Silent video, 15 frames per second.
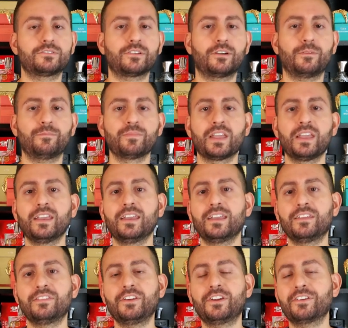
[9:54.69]
So
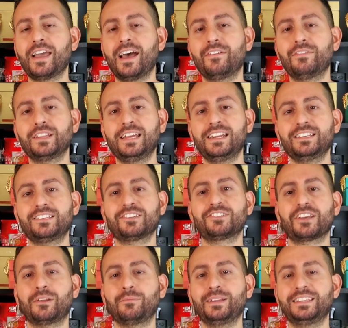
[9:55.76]
there you have it, ladies and
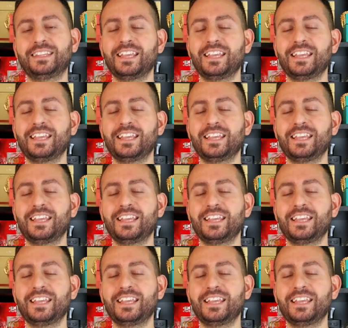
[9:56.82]
gentlemen.